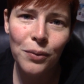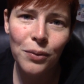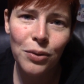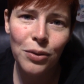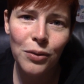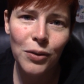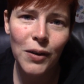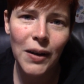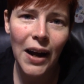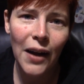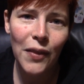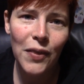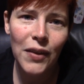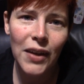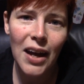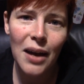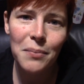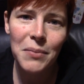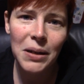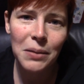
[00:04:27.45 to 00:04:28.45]
throughout the
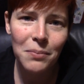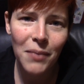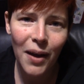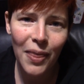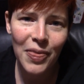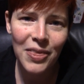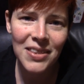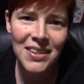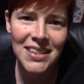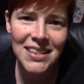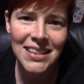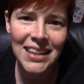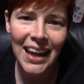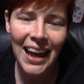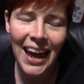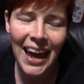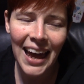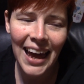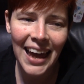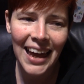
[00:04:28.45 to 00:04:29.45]
coming months,
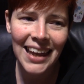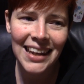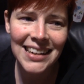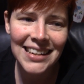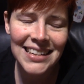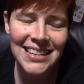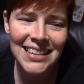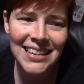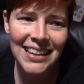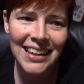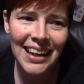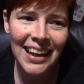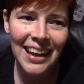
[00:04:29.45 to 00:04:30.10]
and